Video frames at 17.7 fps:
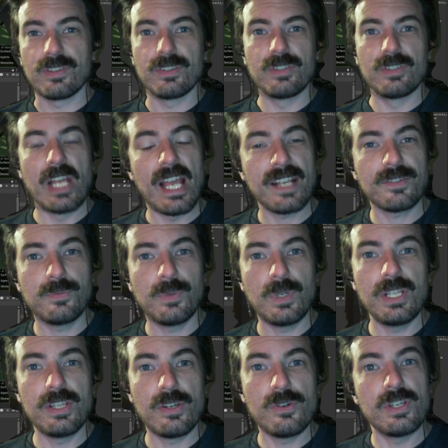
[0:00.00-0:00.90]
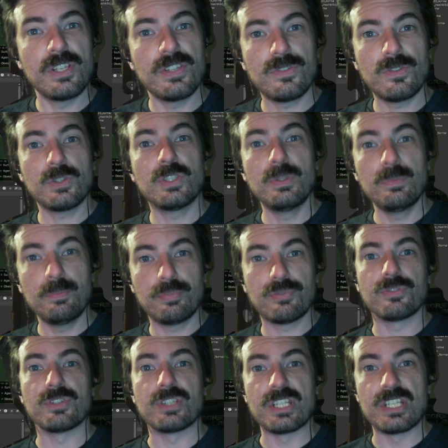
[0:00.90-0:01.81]
Act 1 though is looking
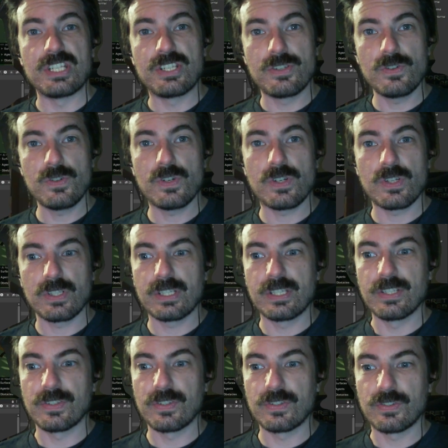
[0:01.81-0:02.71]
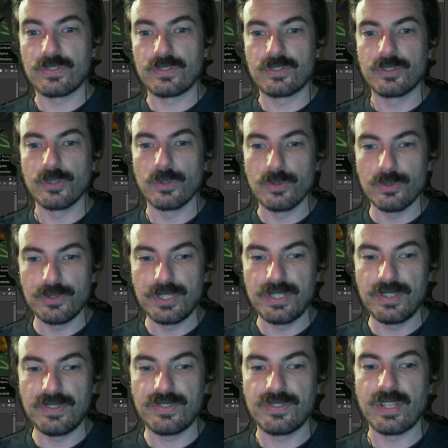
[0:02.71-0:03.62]
pretty good. The
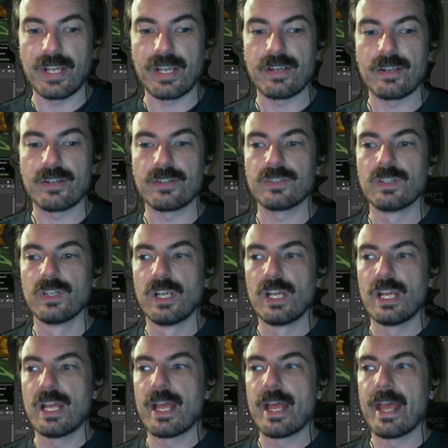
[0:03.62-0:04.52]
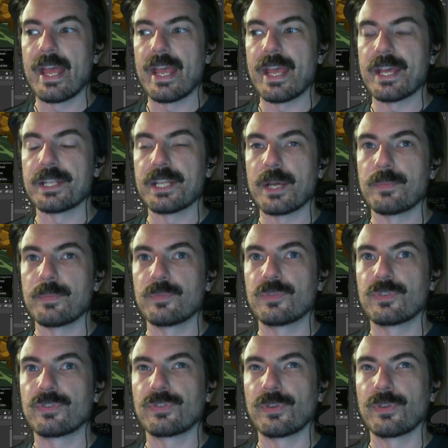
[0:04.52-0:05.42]
story's there, and I'm
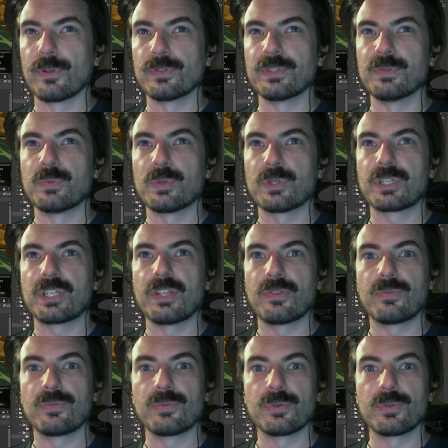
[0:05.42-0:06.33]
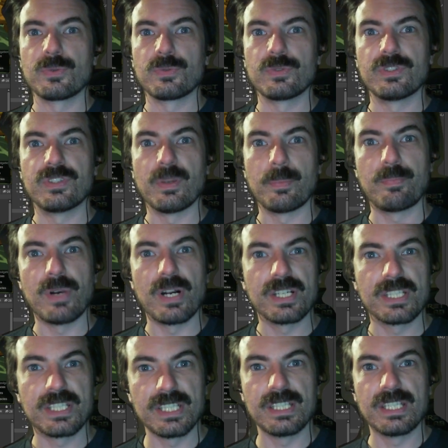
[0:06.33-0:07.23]
slowly working through
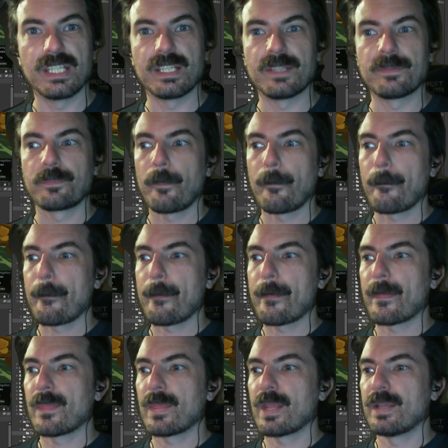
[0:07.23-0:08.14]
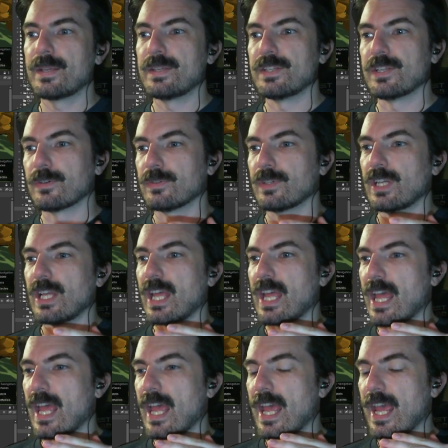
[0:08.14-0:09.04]
debugging it,
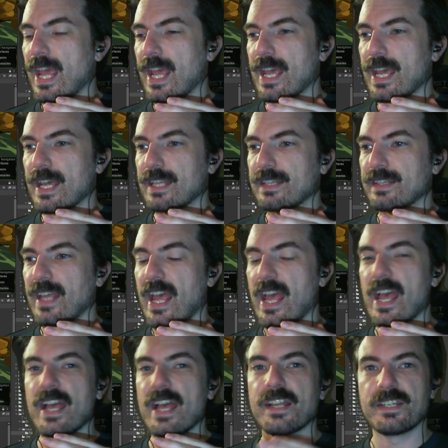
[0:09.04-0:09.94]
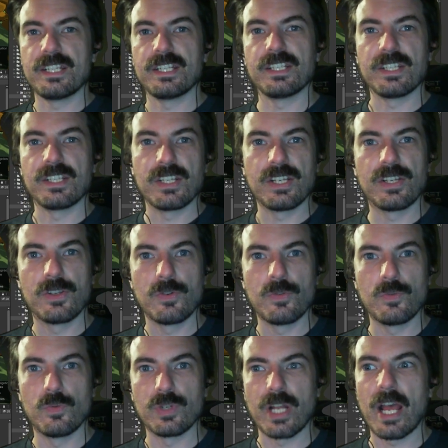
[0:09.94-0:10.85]
and adding
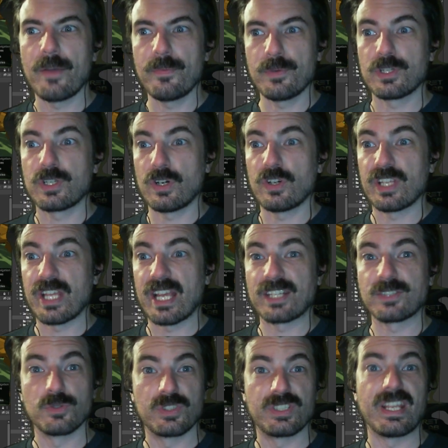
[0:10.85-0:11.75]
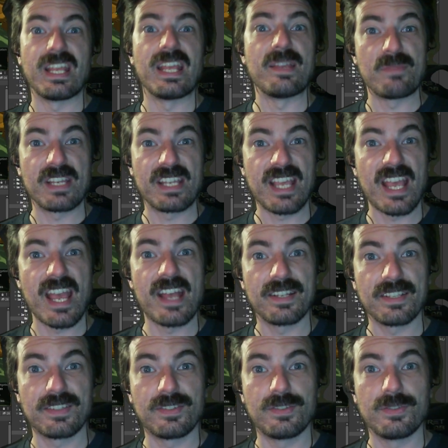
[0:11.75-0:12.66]
what I would call the actual game
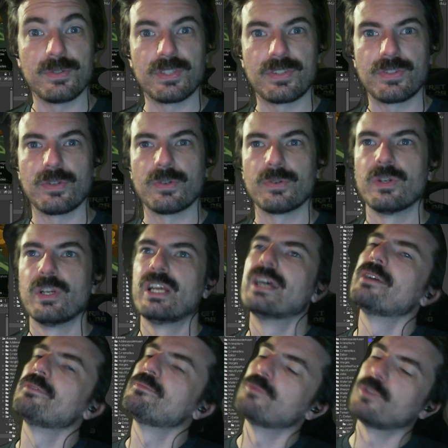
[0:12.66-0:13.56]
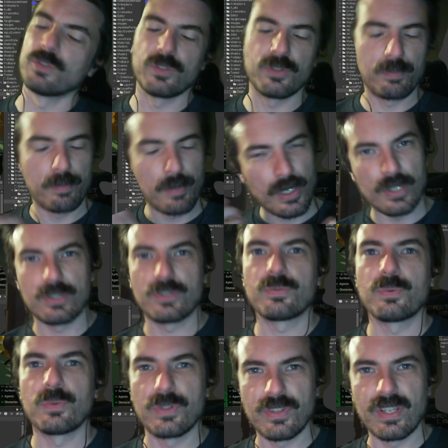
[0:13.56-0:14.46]
mechanics to it. So there's
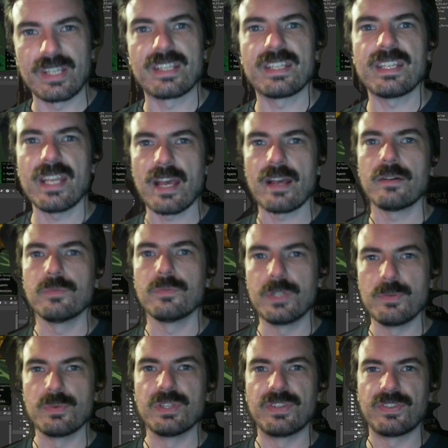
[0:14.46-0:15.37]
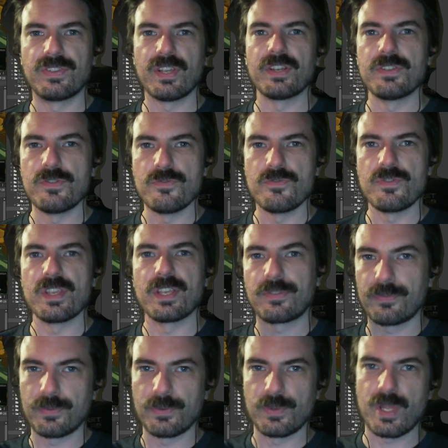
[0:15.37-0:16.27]
parts where it's yeah, we would sell you
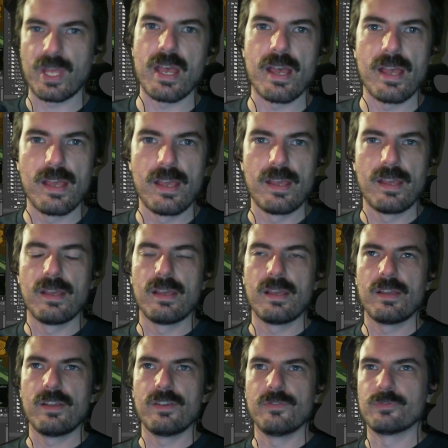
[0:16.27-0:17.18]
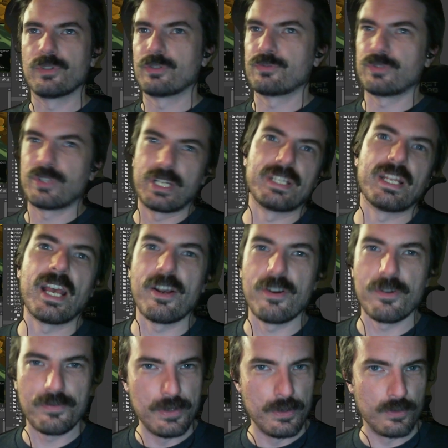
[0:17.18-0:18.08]
this for that. But right
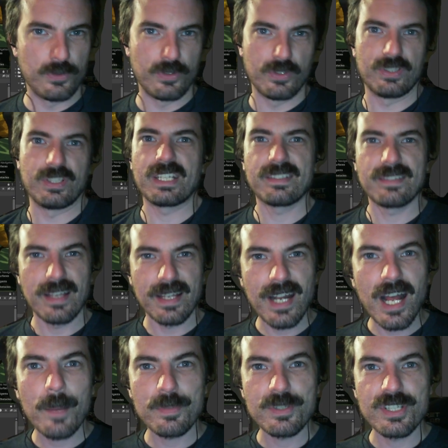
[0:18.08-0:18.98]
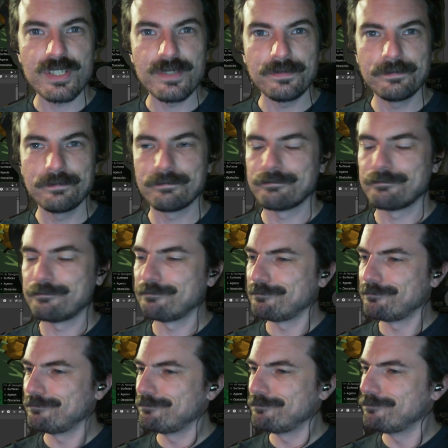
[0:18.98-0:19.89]
now, if you select that option,
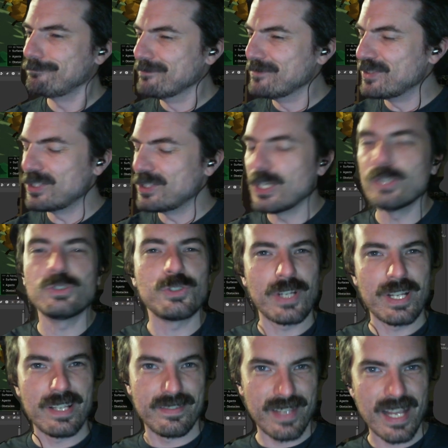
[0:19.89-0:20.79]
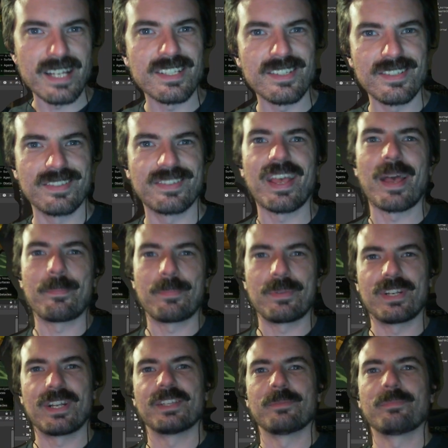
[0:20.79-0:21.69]
no transactions
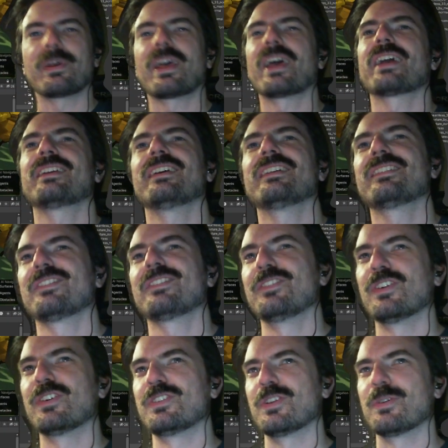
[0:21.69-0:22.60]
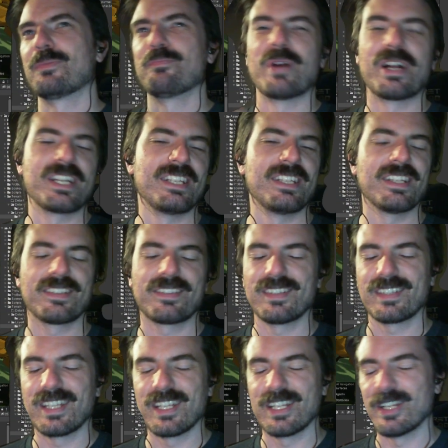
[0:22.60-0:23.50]
happen on the back end. No, your money
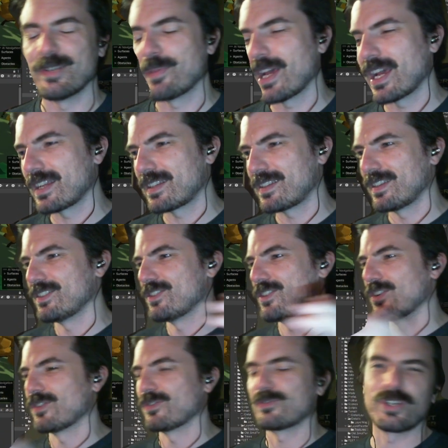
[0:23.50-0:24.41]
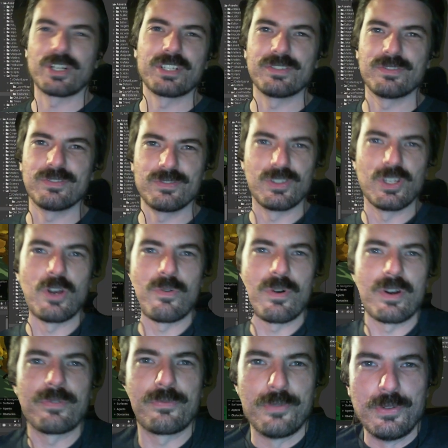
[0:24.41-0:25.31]
doesn't get impacted. You don't run low
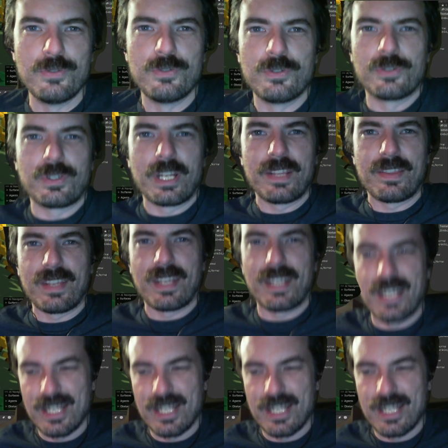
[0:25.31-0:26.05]
on food or anything.